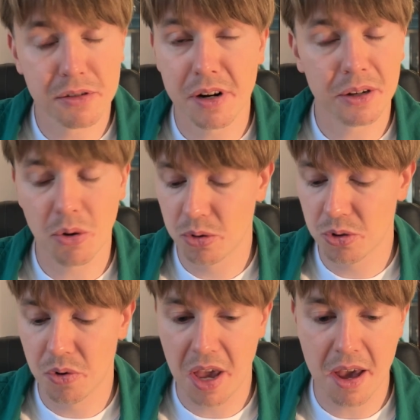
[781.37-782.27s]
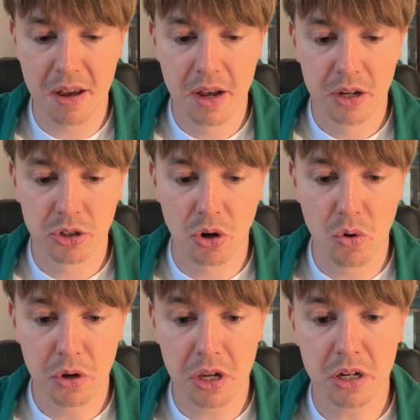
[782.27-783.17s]
rank also, okay.
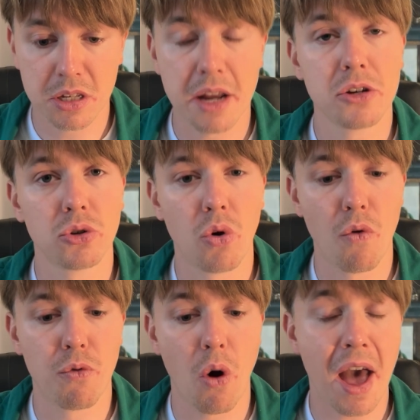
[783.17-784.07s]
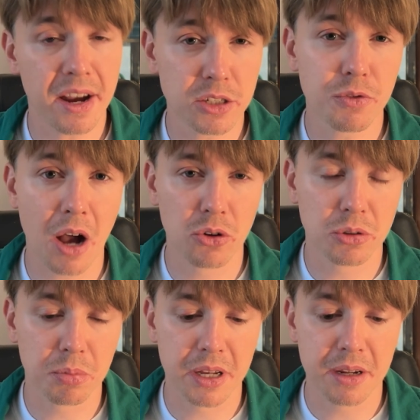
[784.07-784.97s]
So he decided to go for active
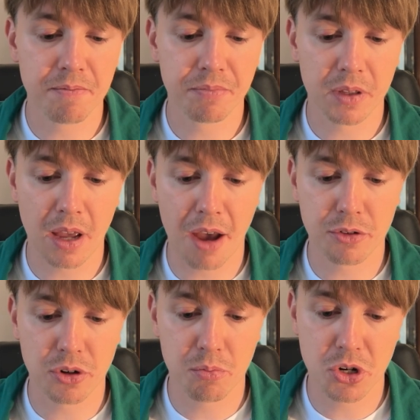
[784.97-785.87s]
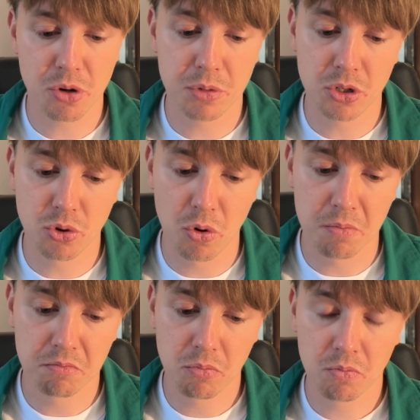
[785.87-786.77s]
counterplay after bishop d2.
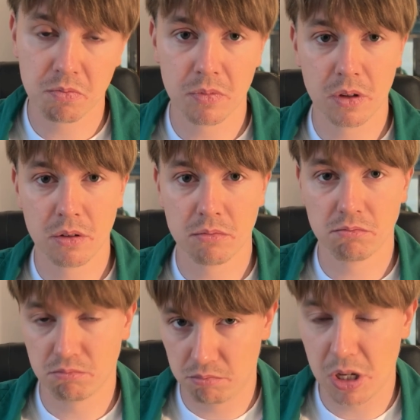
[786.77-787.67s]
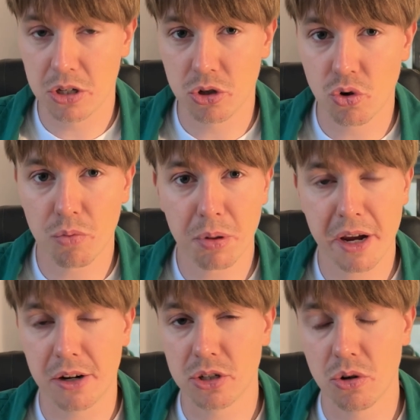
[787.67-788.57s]
He's a strong
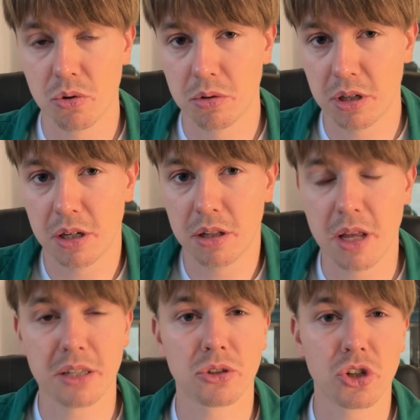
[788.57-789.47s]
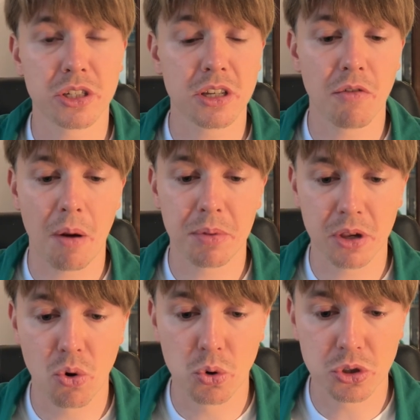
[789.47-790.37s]
player, so he doesn't just give up. He
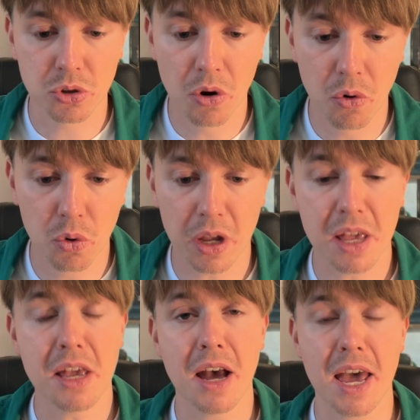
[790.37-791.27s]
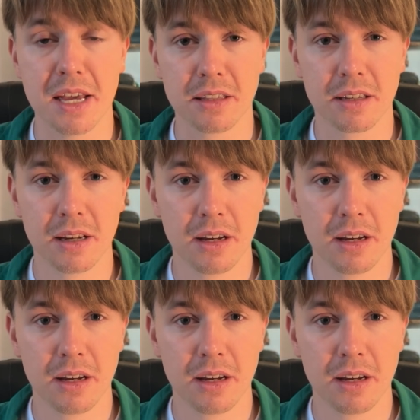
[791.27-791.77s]
goes rook e8.